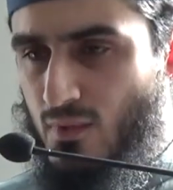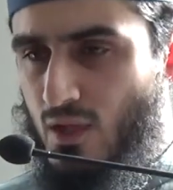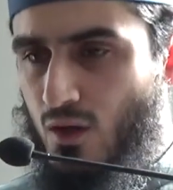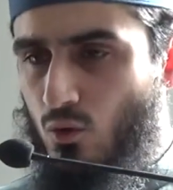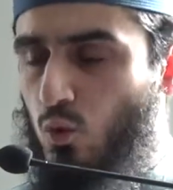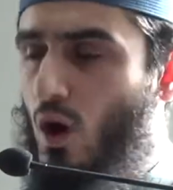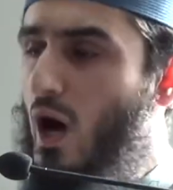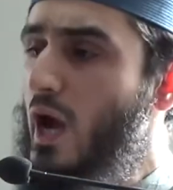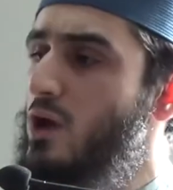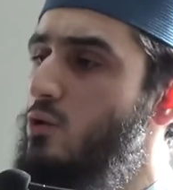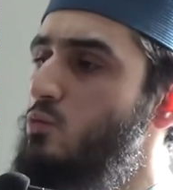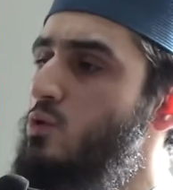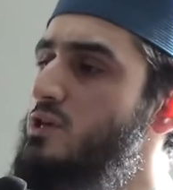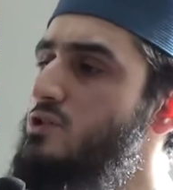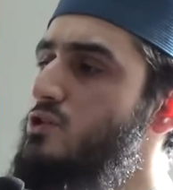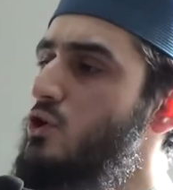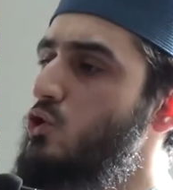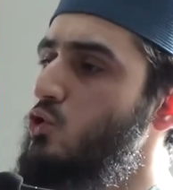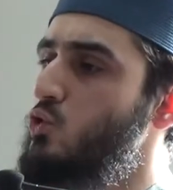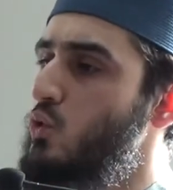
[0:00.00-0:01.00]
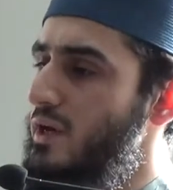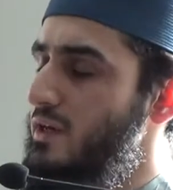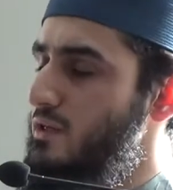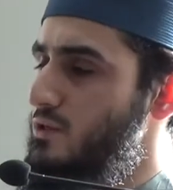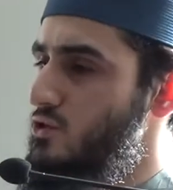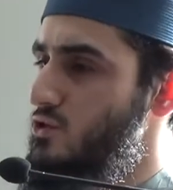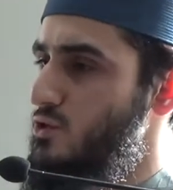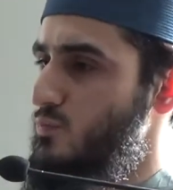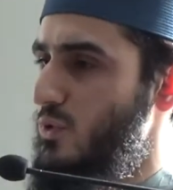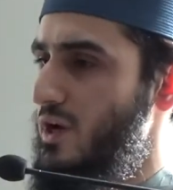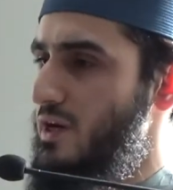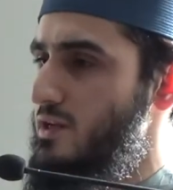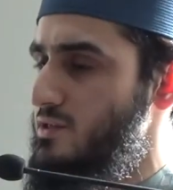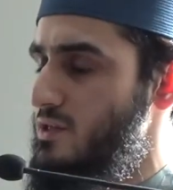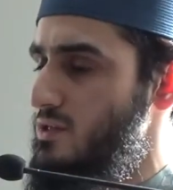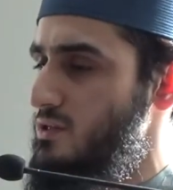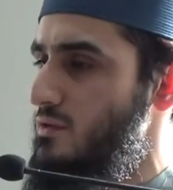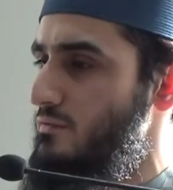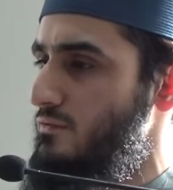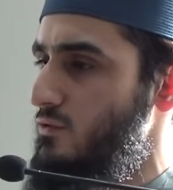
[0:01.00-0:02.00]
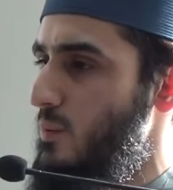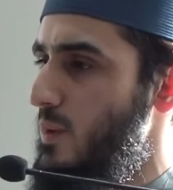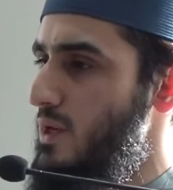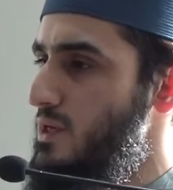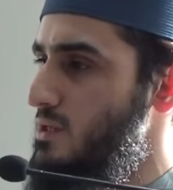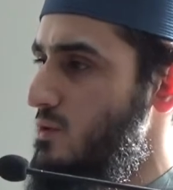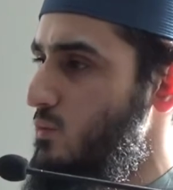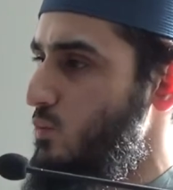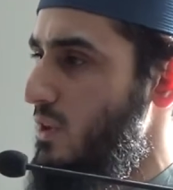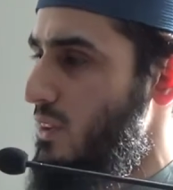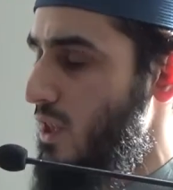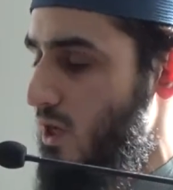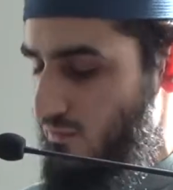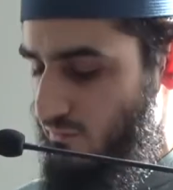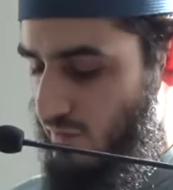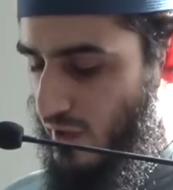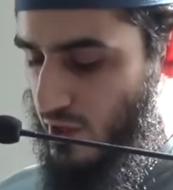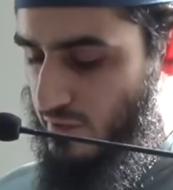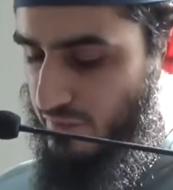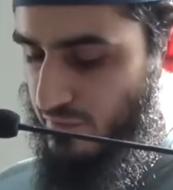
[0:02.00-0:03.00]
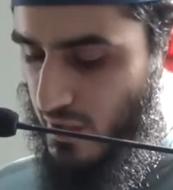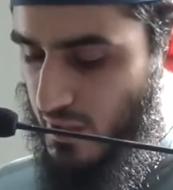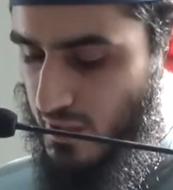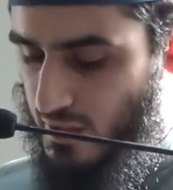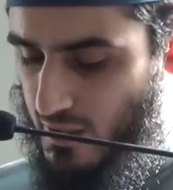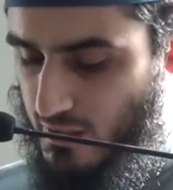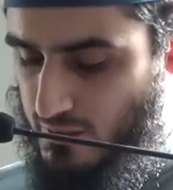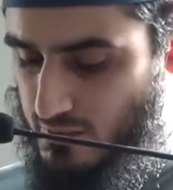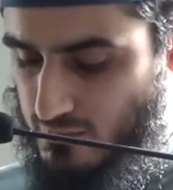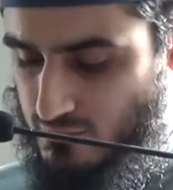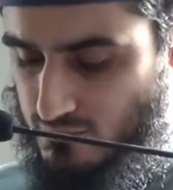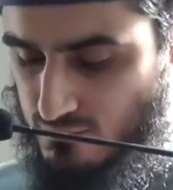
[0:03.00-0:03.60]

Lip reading: Why are we so quick to spread such information without verifying it?